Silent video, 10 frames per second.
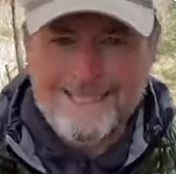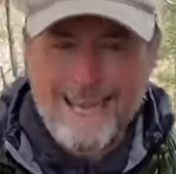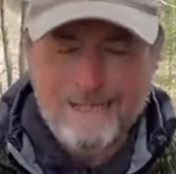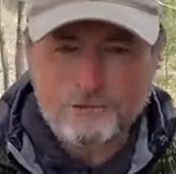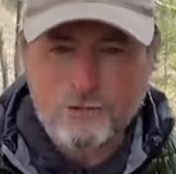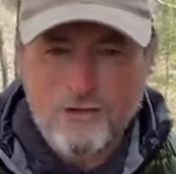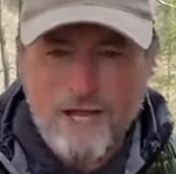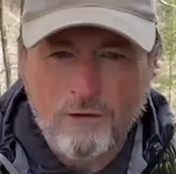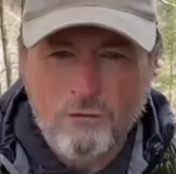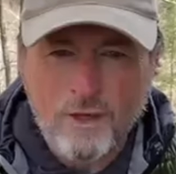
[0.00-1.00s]
Yeah, so you
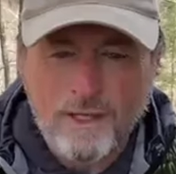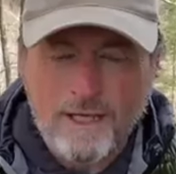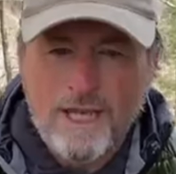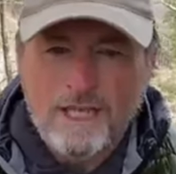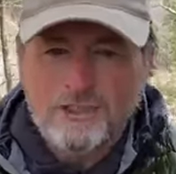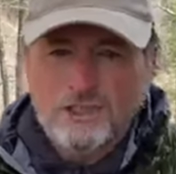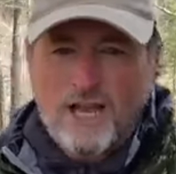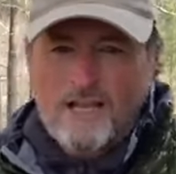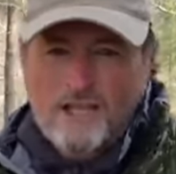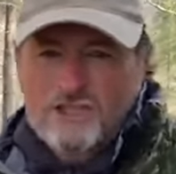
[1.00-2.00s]
got to really just
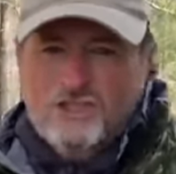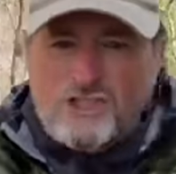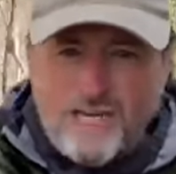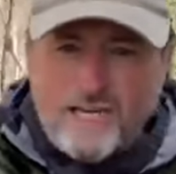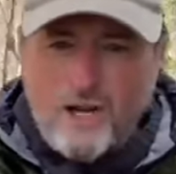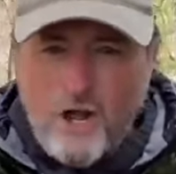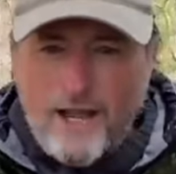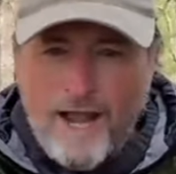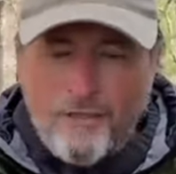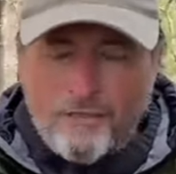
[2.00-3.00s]
kind of stick it
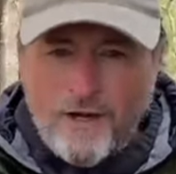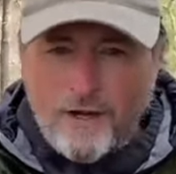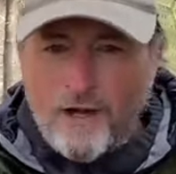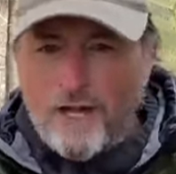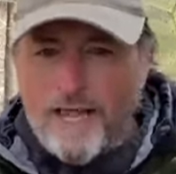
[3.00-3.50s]
on out there.